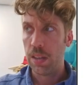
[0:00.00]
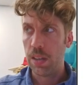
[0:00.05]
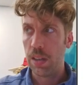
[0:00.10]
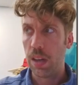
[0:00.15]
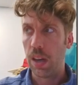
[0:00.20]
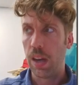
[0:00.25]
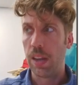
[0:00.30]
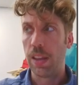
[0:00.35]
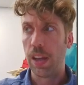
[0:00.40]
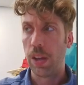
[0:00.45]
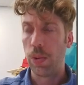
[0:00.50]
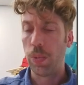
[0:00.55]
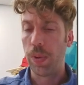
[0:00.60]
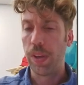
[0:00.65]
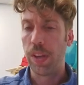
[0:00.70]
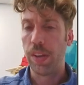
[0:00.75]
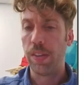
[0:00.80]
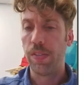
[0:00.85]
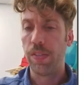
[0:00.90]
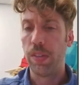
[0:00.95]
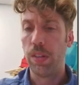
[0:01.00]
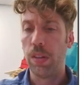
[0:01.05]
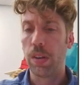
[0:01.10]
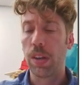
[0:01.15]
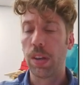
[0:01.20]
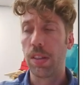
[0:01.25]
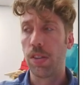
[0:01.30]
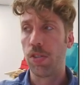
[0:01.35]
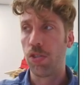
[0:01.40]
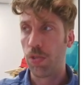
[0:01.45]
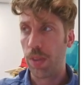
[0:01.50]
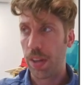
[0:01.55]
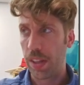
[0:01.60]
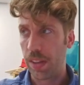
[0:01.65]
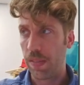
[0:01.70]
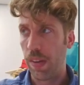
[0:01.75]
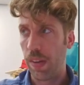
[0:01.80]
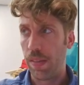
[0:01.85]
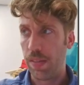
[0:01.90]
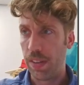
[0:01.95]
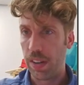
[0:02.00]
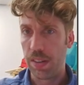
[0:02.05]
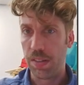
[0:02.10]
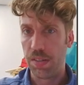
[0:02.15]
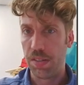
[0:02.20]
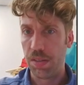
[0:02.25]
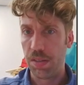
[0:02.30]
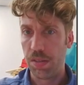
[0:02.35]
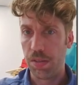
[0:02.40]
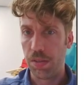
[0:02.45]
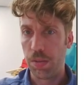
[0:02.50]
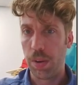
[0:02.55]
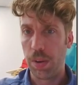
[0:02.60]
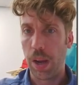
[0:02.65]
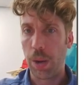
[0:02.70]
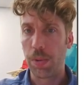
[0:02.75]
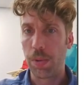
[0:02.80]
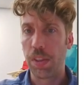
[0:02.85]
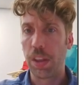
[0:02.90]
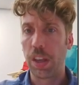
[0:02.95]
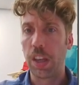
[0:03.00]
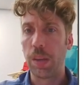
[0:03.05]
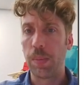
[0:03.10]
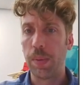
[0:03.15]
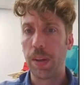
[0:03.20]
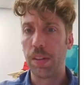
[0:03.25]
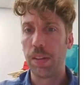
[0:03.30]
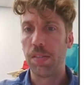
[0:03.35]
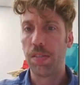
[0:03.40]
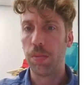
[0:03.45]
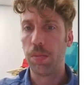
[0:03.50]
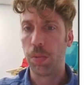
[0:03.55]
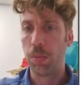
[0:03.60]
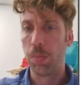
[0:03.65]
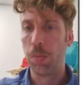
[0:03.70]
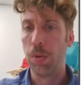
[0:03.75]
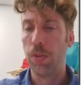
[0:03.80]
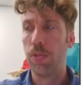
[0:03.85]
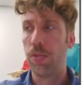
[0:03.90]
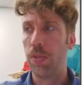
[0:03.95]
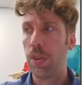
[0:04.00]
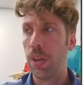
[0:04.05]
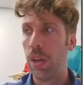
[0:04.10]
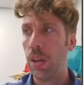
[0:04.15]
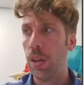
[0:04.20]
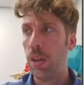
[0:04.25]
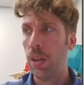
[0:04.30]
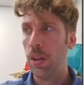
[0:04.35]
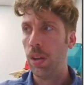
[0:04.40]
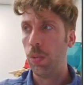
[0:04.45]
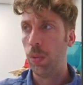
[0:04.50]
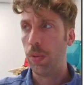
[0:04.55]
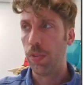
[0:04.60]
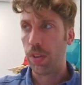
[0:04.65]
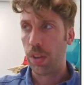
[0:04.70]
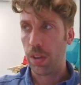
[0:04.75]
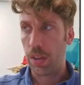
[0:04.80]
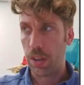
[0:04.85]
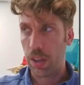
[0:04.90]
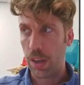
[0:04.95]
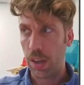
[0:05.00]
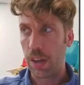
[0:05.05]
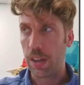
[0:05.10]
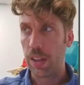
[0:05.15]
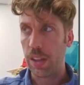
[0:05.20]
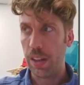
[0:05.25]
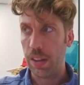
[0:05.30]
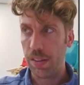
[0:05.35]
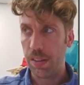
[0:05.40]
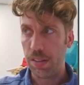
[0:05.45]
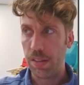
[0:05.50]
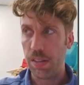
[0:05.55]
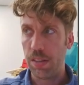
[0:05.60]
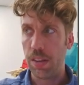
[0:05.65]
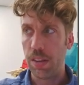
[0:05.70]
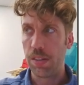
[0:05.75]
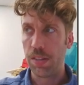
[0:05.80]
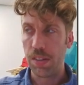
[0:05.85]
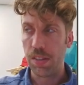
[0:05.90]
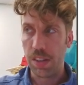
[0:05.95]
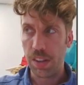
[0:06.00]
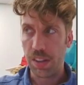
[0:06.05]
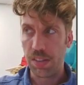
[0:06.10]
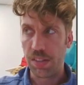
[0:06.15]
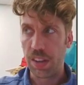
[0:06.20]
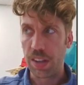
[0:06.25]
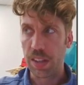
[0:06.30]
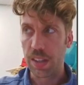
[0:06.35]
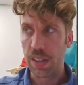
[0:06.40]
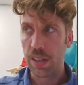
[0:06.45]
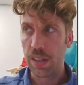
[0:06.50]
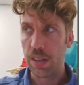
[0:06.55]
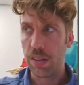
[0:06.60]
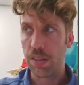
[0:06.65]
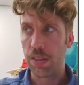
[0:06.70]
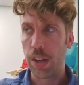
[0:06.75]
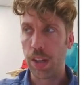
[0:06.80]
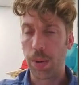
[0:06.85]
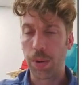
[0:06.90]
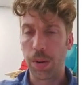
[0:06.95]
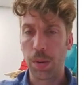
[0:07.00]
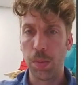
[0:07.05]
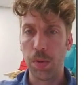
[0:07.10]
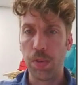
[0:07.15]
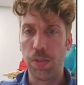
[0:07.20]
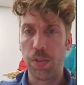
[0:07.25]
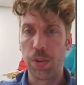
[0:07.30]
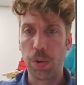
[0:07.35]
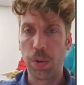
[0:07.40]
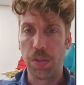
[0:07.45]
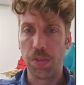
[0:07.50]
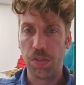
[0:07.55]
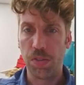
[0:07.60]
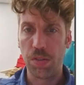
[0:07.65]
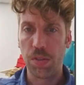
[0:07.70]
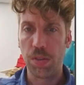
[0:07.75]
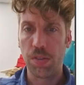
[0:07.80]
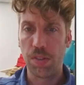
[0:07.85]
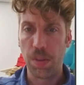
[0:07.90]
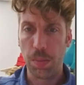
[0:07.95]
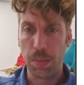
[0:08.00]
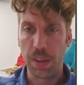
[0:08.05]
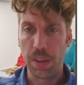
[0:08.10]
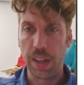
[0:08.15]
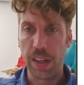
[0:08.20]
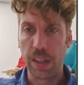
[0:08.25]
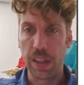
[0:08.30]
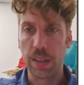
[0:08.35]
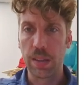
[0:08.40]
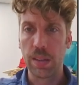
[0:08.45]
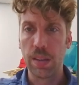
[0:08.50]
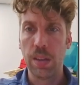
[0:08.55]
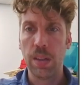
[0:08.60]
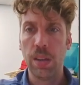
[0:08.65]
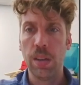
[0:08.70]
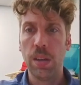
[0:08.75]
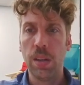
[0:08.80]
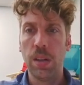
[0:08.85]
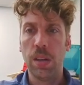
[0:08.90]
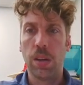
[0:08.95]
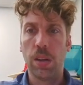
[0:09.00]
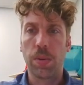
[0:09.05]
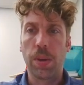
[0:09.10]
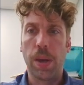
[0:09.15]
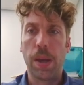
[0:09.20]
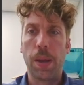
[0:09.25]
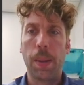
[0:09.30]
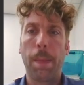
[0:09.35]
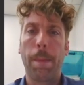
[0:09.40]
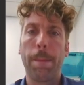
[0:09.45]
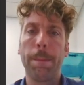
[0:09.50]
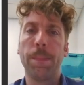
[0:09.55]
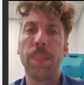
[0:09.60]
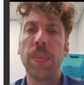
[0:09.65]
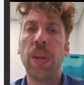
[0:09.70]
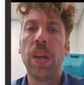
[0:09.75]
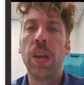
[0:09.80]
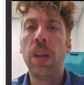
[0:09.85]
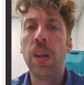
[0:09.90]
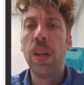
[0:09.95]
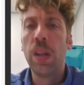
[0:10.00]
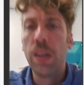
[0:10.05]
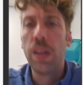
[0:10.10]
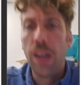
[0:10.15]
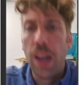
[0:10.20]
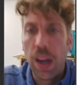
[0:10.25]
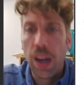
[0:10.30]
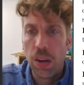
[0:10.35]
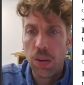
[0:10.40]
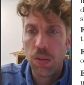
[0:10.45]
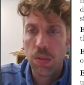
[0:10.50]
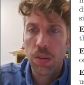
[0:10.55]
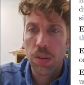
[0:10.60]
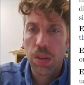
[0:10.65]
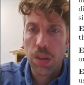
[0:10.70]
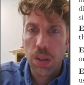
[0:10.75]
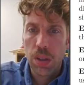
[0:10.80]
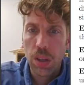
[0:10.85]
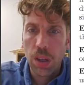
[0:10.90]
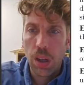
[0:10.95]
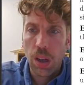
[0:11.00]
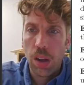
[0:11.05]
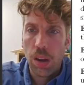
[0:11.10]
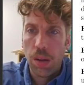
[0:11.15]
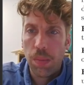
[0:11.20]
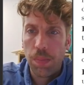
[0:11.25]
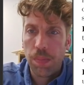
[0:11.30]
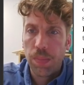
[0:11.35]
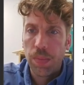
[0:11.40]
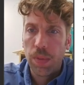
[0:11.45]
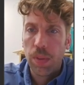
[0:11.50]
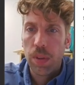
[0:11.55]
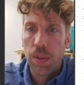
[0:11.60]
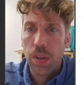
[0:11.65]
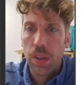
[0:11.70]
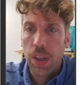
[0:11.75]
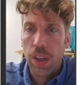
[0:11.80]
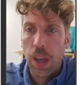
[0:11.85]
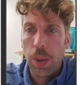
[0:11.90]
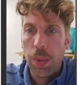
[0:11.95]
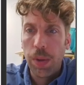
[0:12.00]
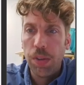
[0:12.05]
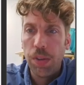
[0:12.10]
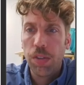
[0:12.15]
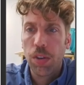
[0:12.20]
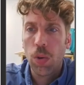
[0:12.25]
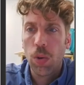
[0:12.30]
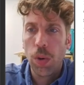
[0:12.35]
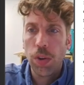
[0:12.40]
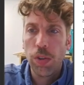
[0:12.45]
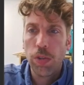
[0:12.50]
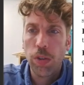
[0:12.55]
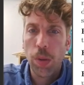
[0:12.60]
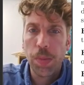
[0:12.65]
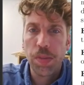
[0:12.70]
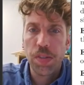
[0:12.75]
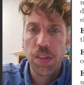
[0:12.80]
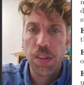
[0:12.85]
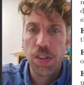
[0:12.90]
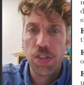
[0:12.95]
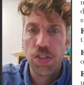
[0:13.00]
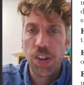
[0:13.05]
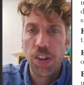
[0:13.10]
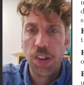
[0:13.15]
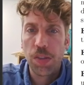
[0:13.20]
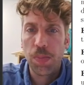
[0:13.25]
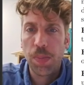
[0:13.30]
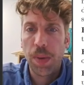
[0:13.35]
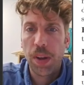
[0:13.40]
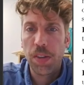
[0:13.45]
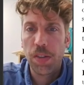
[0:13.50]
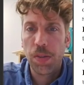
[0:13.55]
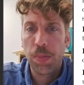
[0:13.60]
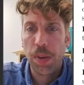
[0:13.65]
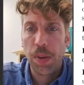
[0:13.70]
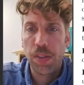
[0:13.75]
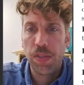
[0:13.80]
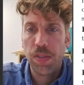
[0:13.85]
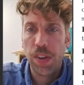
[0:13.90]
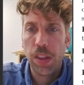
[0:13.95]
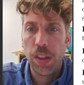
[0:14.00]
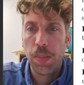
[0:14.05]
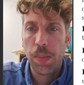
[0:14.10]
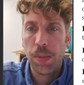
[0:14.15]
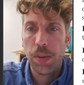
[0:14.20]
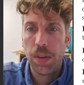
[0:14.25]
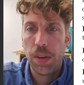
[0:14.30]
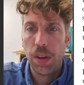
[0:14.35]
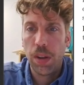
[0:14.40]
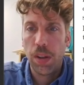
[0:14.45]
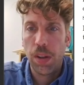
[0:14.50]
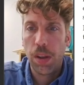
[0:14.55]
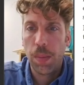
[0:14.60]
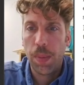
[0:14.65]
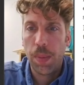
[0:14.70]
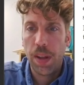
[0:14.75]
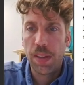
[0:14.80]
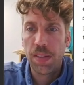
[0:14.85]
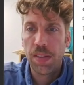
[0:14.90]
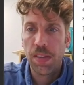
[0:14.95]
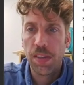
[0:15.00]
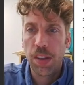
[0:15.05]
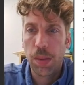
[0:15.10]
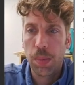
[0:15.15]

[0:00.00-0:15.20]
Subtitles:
and then we look at the strength of evidence. So now we're thinking about, we've calculated the statistic, so now we're going to move towards simulating. Okay. Now, can we use a coin to represent the chance model specified null hypothesis like